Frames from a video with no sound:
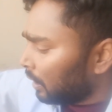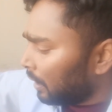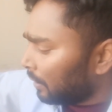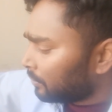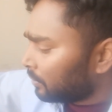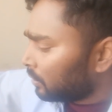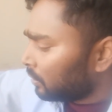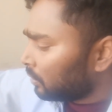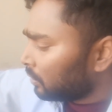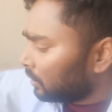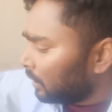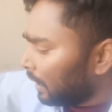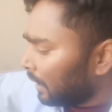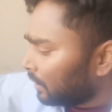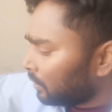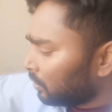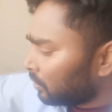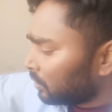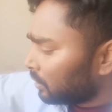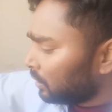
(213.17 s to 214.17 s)
after
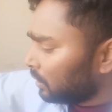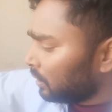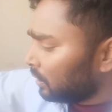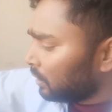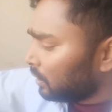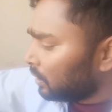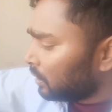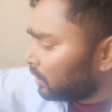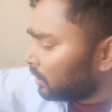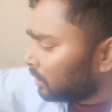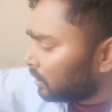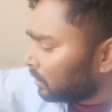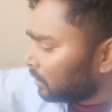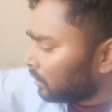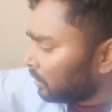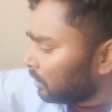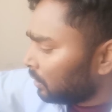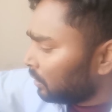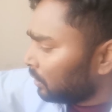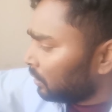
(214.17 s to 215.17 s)
diagnosis
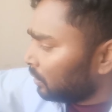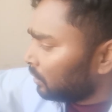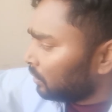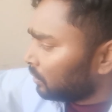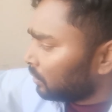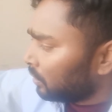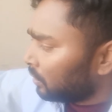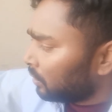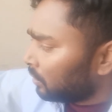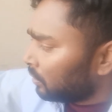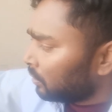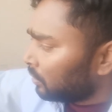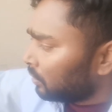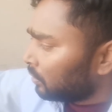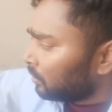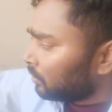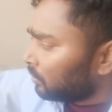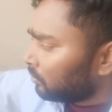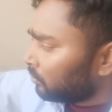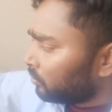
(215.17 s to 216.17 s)

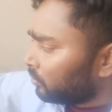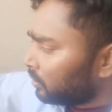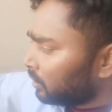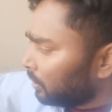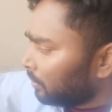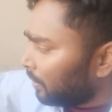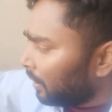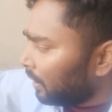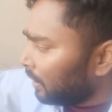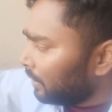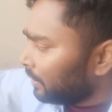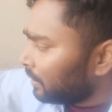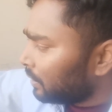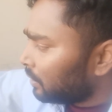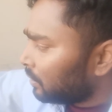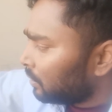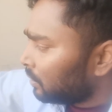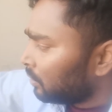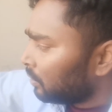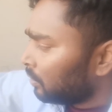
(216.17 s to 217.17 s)
the
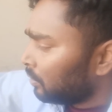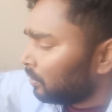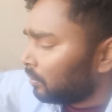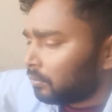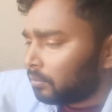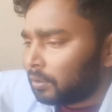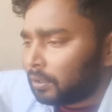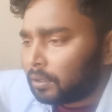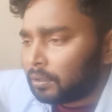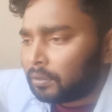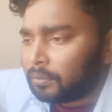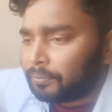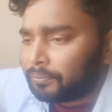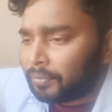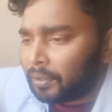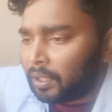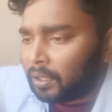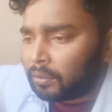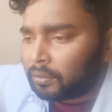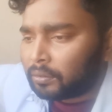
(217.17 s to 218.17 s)
device, we
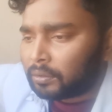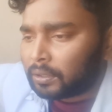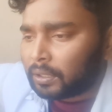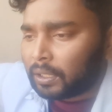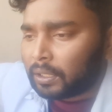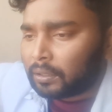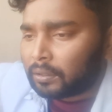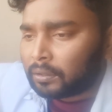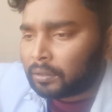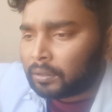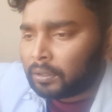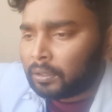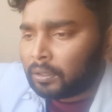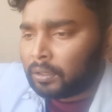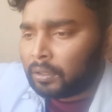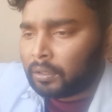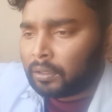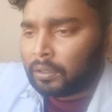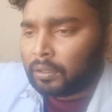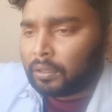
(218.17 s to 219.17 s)
found that
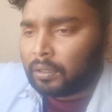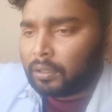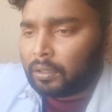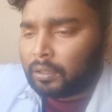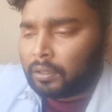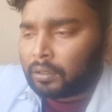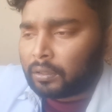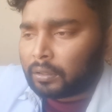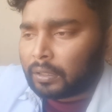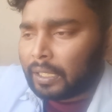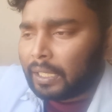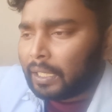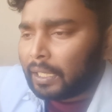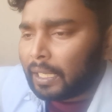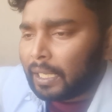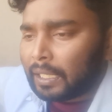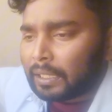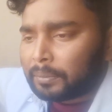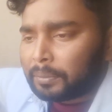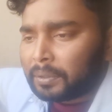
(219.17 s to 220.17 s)
RAID
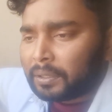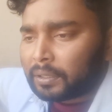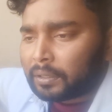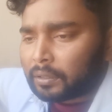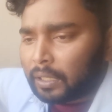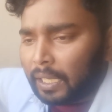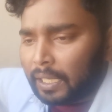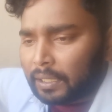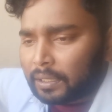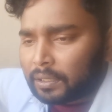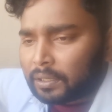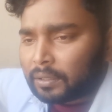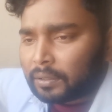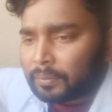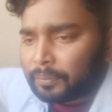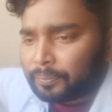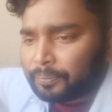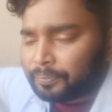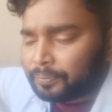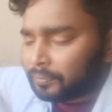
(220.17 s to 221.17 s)
has been crashed,
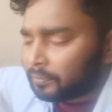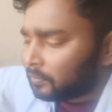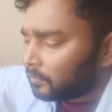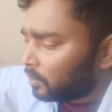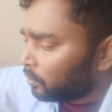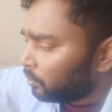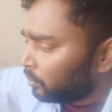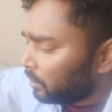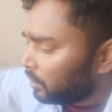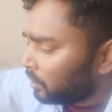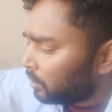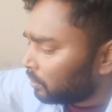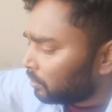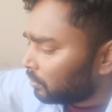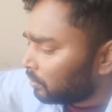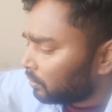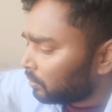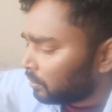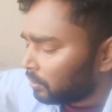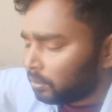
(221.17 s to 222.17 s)
which
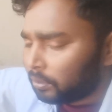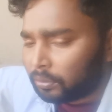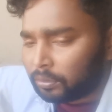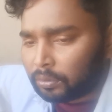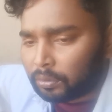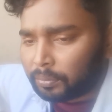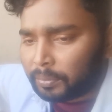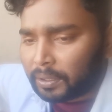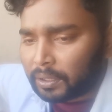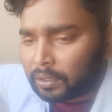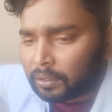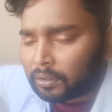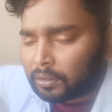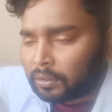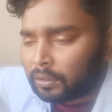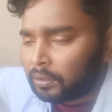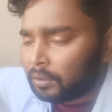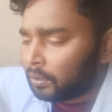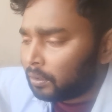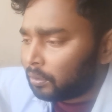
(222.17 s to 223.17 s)
you know
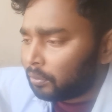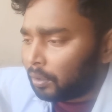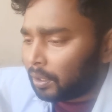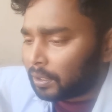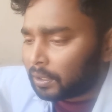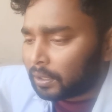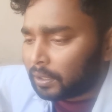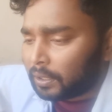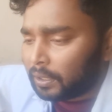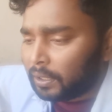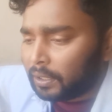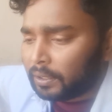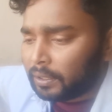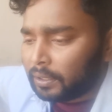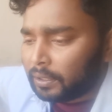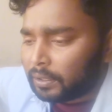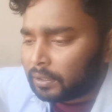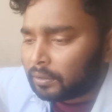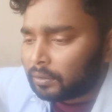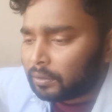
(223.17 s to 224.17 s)
better what the
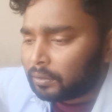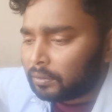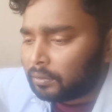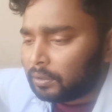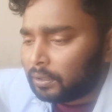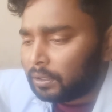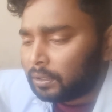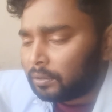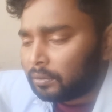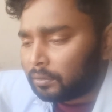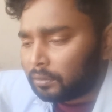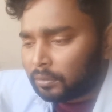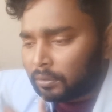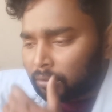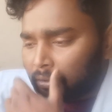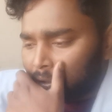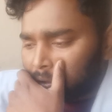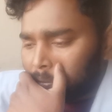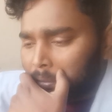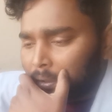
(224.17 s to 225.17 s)
RAID is. In
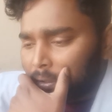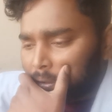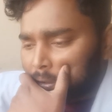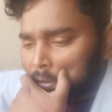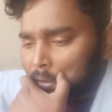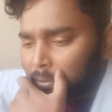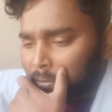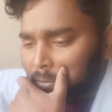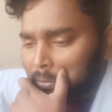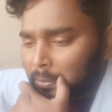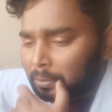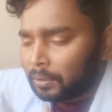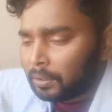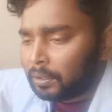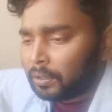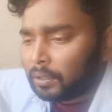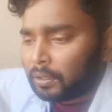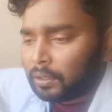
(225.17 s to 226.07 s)
server also